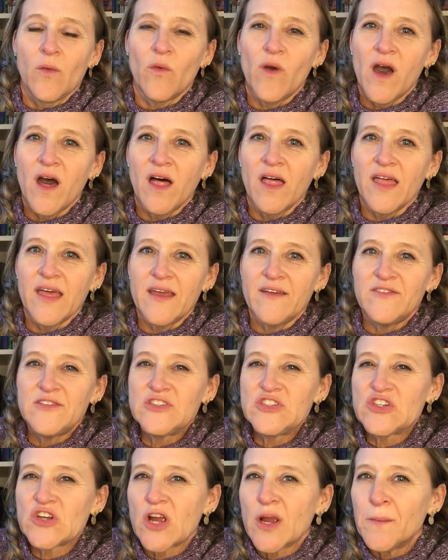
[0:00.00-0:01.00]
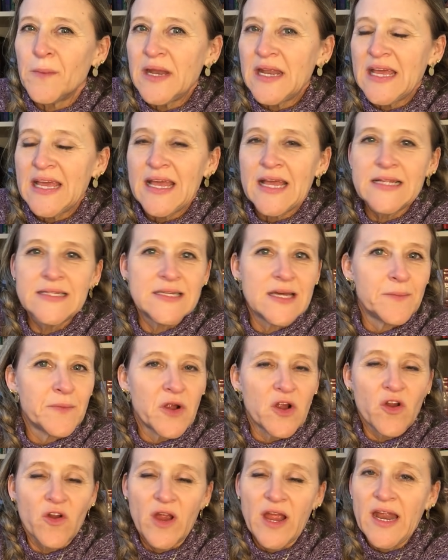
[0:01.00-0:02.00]
well, if Germany and
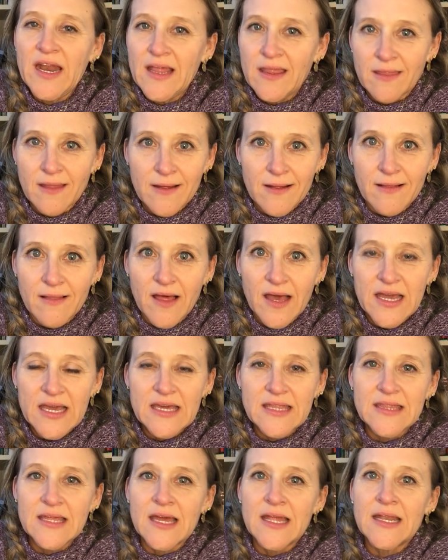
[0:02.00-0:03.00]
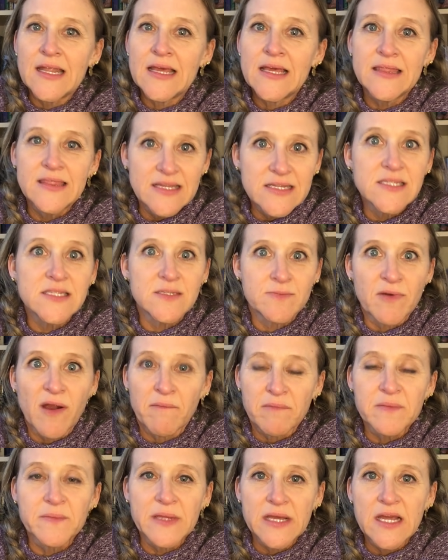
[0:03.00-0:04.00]
Denmark are anything alike, then this is
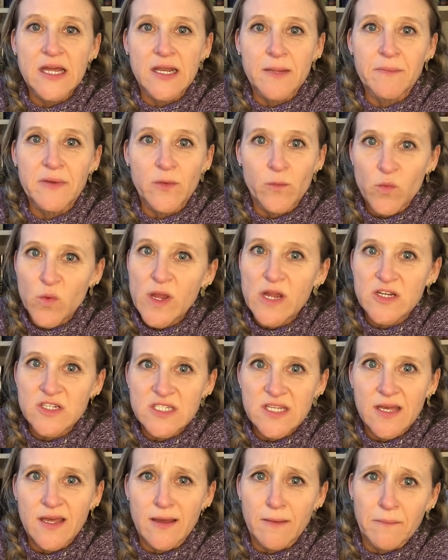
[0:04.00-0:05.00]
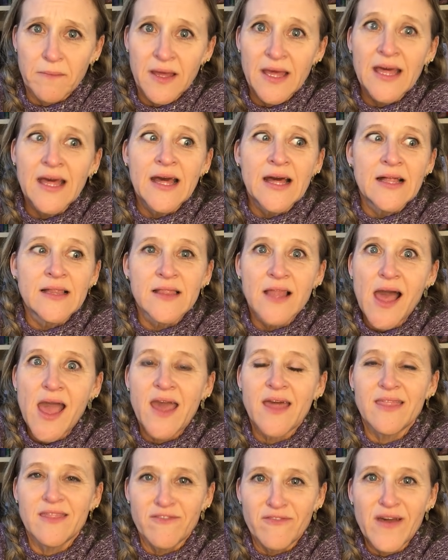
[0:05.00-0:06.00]
probably going to be weird to him.
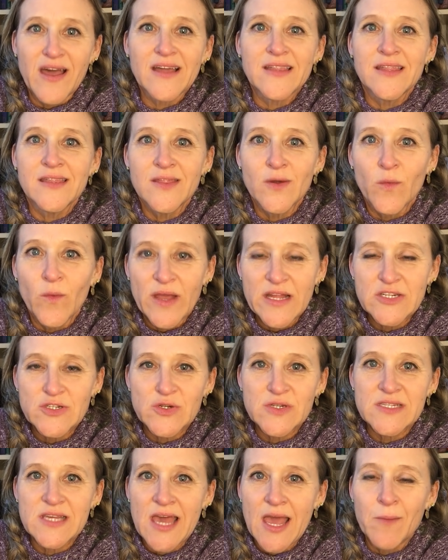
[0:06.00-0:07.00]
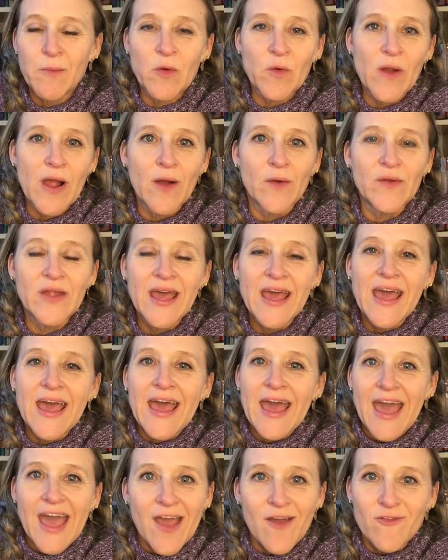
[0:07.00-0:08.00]
Like the fact that the waitress came around
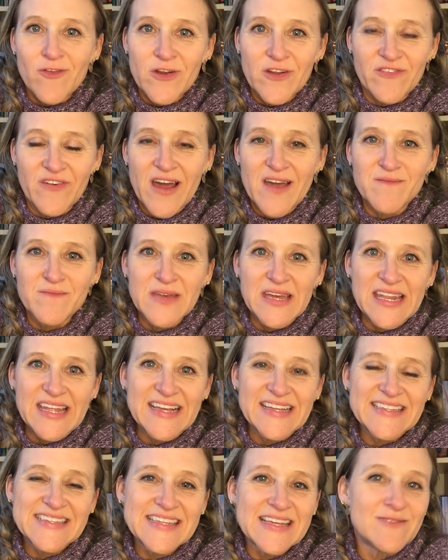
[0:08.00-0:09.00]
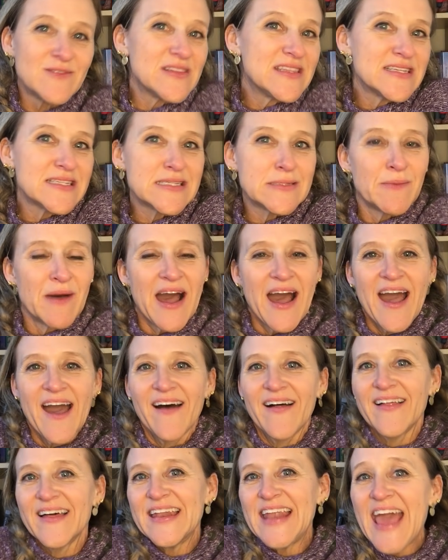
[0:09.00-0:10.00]
every five minutes and with a
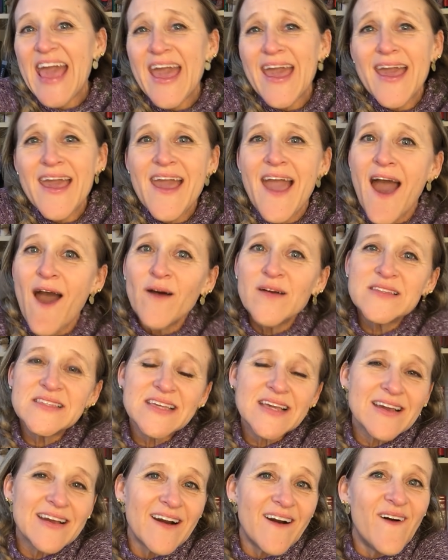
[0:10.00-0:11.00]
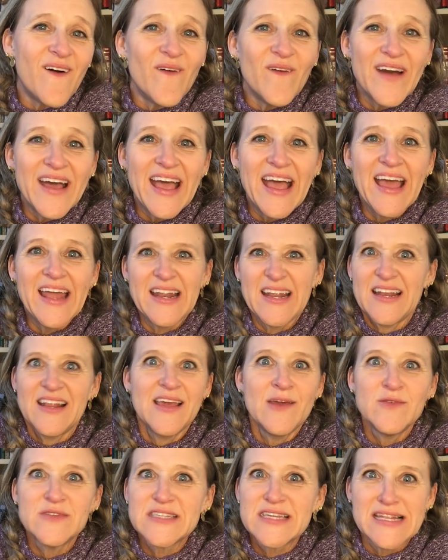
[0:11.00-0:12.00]
smile and, hey, how's it going? And
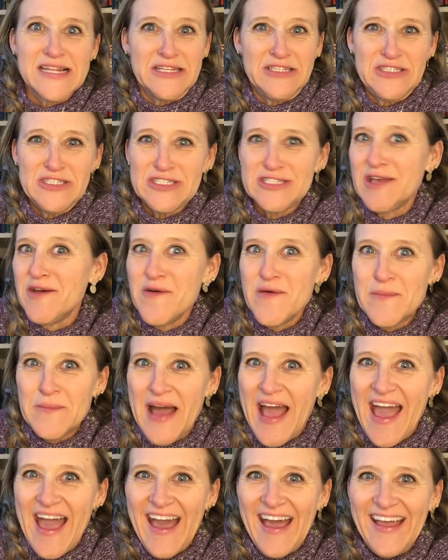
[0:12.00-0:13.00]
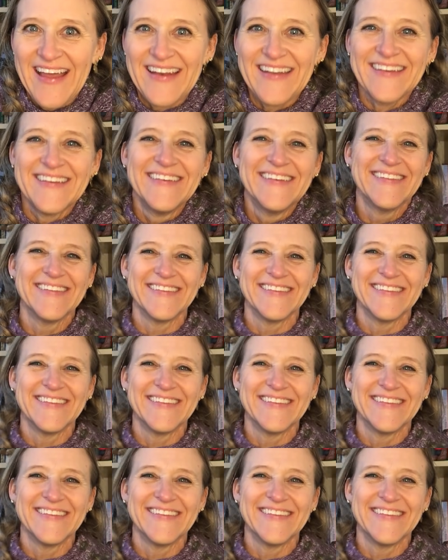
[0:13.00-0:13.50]
he was getting so mad.